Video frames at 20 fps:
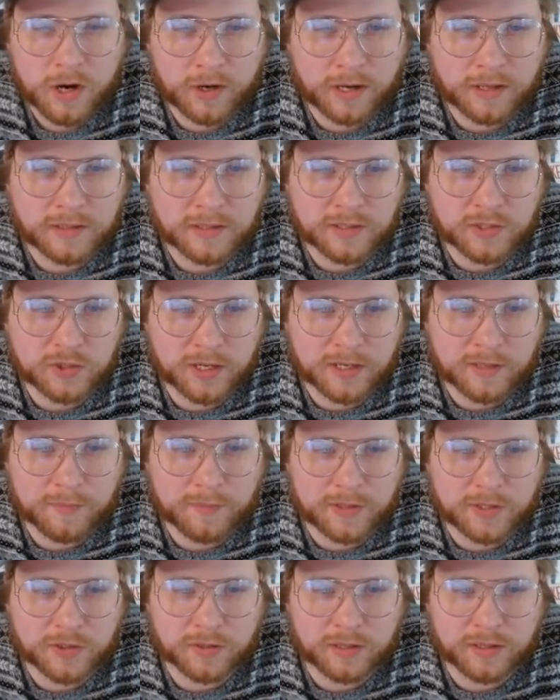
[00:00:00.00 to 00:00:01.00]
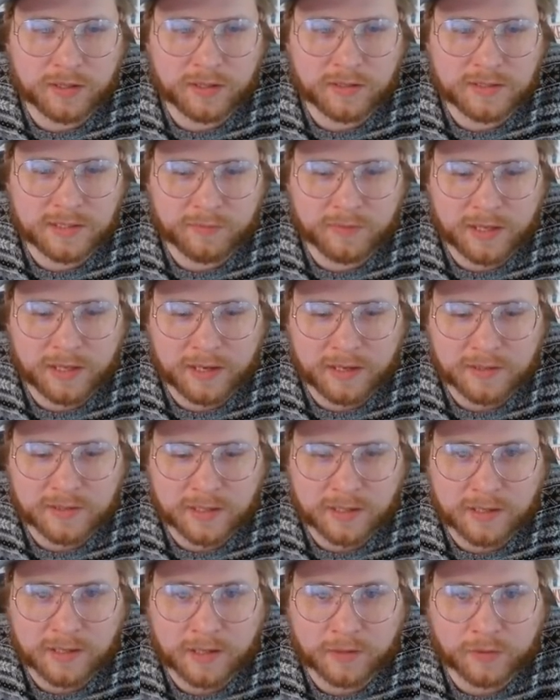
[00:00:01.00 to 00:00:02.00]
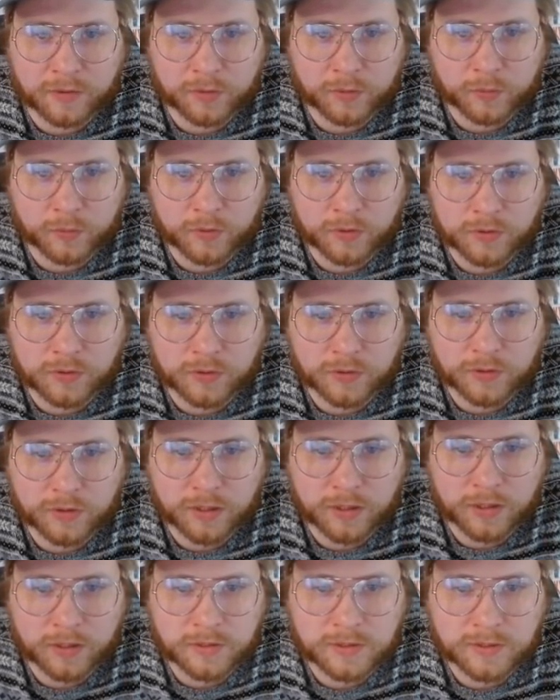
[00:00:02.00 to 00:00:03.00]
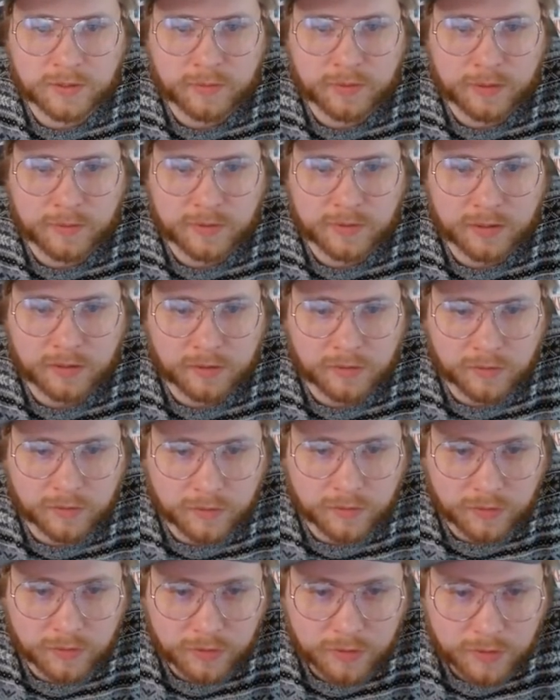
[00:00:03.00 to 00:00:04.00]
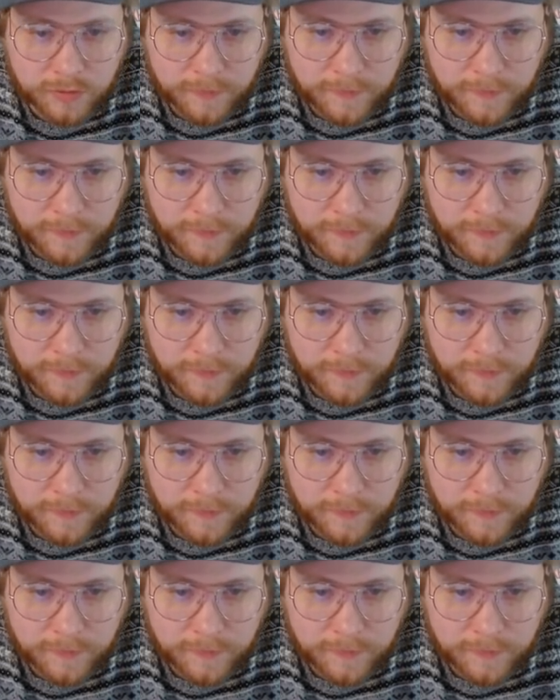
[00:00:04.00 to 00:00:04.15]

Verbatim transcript: Okay, let's check and make sure that see if they cited out the thoracle or not. Sometimes they do.